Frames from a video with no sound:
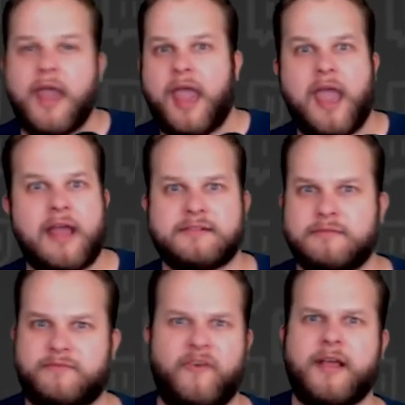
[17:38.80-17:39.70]
And
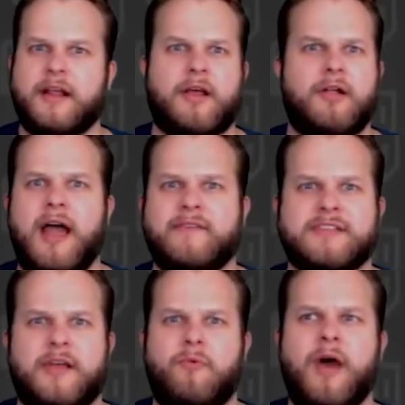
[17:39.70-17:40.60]
fucking Goliath's
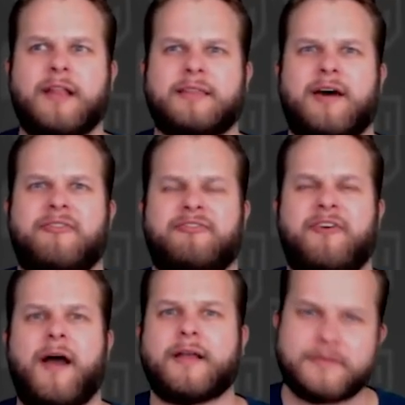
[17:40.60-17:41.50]
like, what the
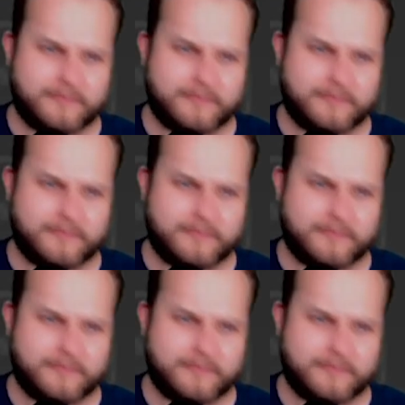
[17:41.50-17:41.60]
fuck?